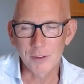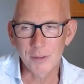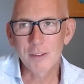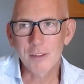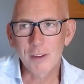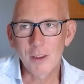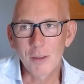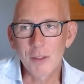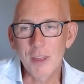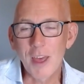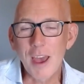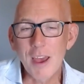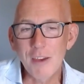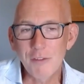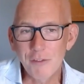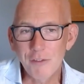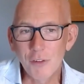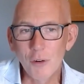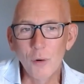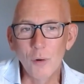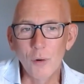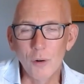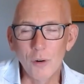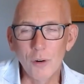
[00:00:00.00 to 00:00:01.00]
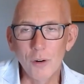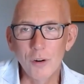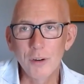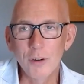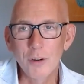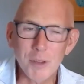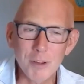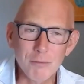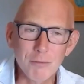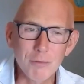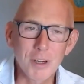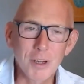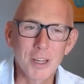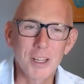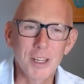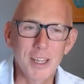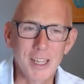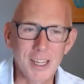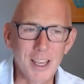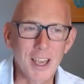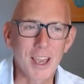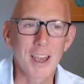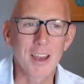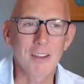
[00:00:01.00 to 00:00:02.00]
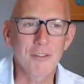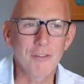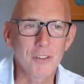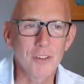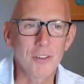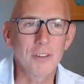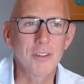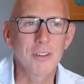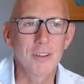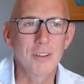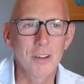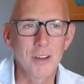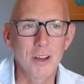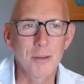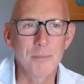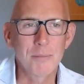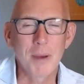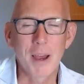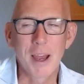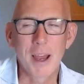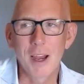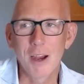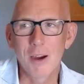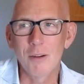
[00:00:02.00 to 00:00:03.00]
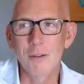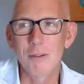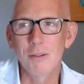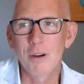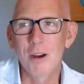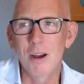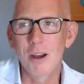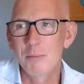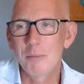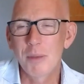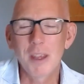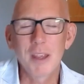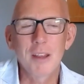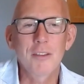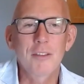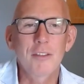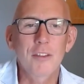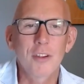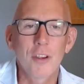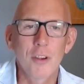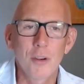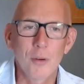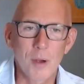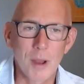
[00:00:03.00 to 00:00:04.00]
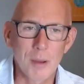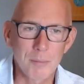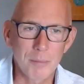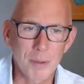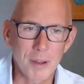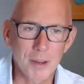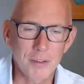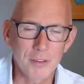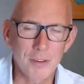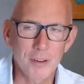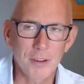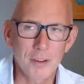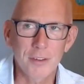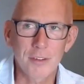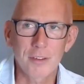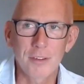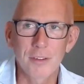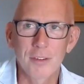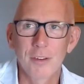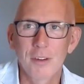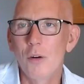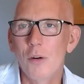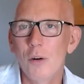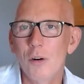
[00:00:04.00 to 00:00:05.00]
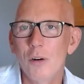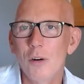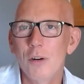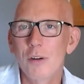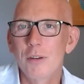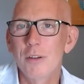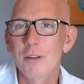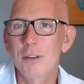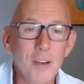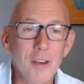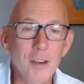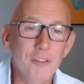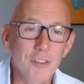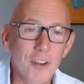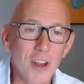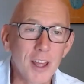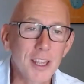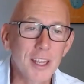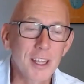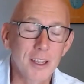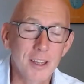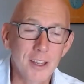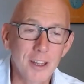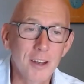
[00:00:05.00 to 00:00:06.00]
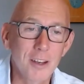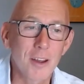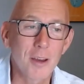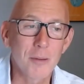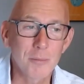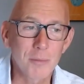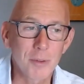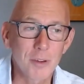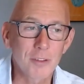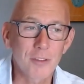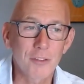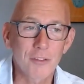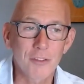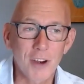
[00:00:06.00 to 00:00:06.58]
So therefore, be really careful about being too ambitious or inflating your numbers,